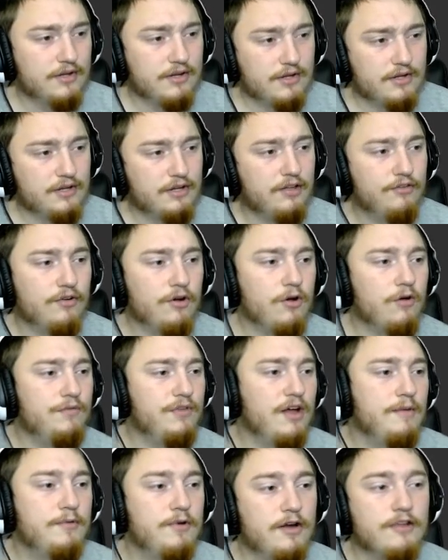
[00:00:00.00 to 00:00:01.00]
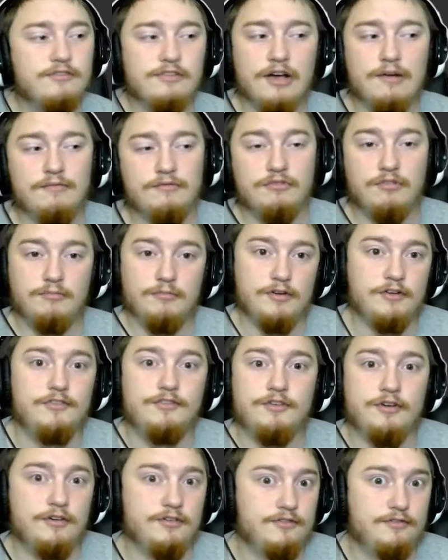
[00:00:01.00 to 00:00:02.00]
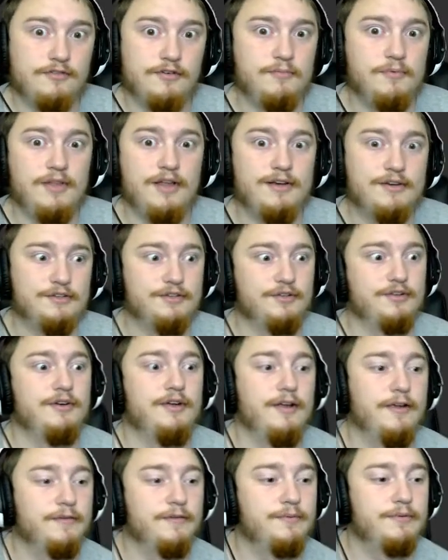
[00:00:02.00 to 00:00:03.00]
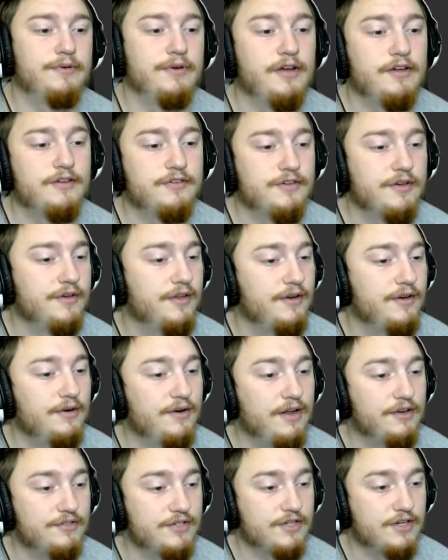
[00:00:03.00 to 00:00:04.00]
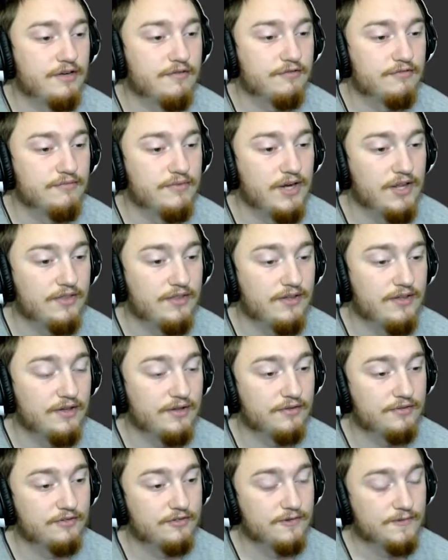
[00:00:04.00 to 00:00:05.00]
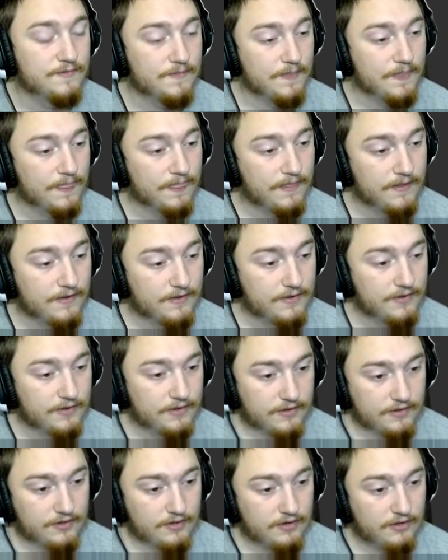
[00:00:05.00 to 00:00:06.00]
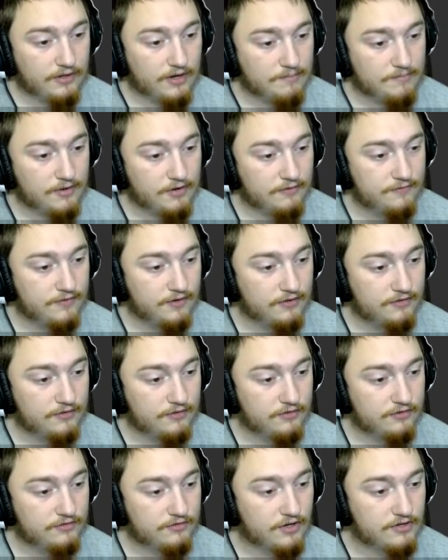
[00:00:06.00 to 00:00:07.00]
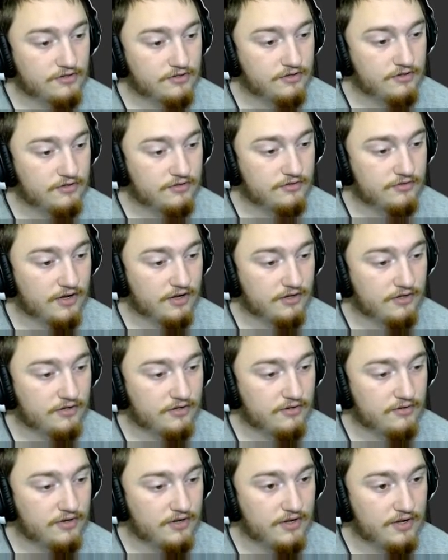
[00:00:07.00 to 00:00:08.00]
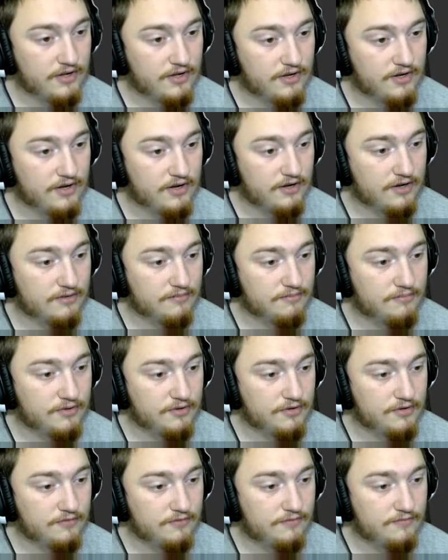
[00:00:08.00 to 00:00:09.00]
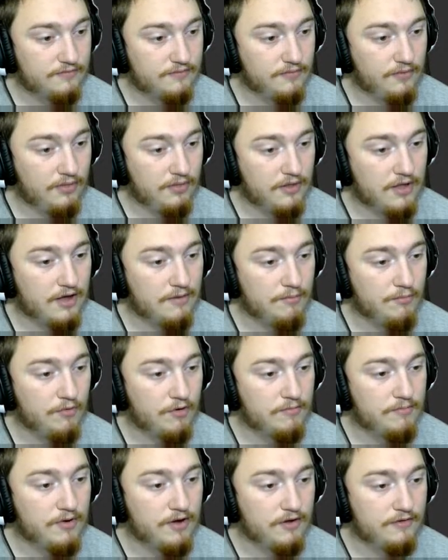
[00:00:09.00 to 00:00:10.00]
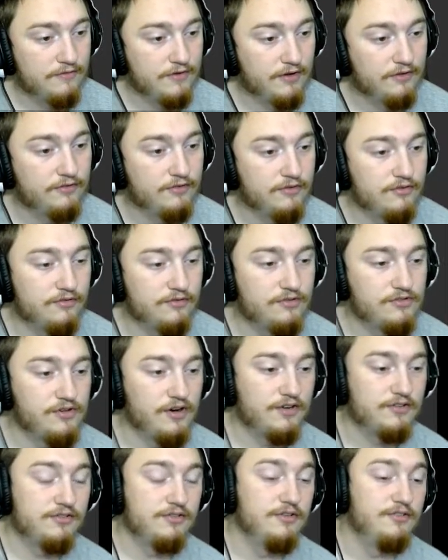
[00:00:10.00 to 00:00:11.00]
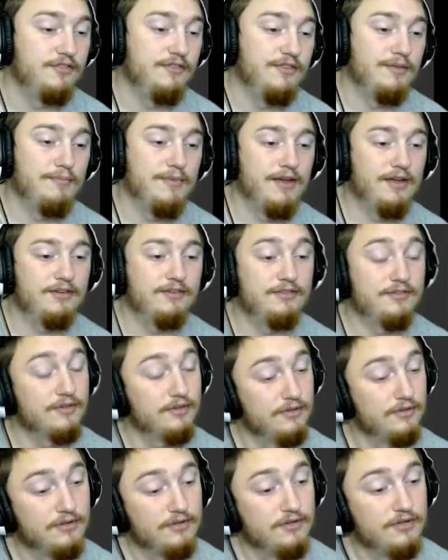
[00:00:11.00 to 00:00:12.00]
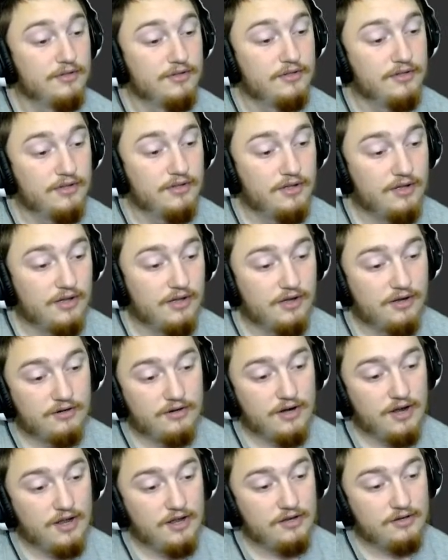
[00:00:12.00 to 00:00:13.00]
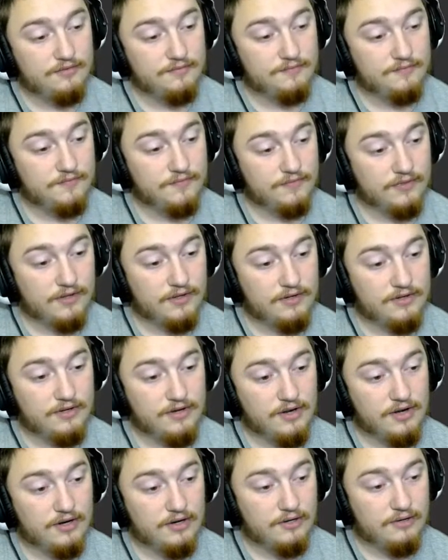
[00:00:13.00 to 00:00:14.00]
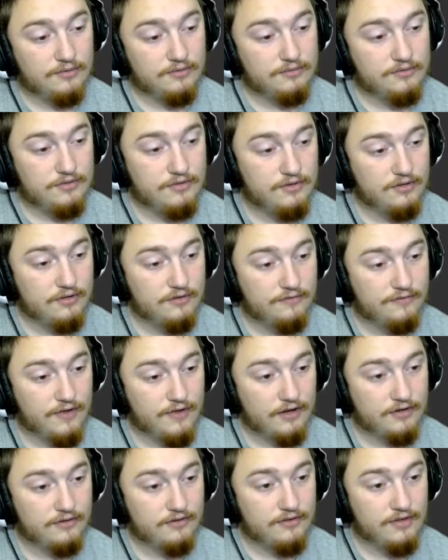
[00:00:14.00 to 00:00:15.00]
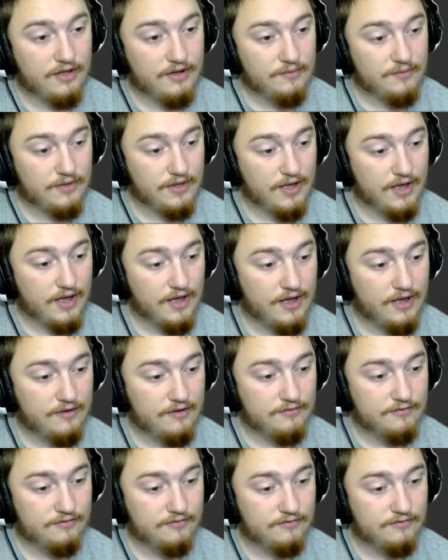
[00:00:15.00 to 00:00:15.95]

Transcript: Because all the upgrades come from research for planetary exploration, they don't actually come from anything else. Alright, bug fixers, structures, I'm going to go ahead and put a lot more bug fixers and structures in the mix. Alright, now, due to the fact that we have...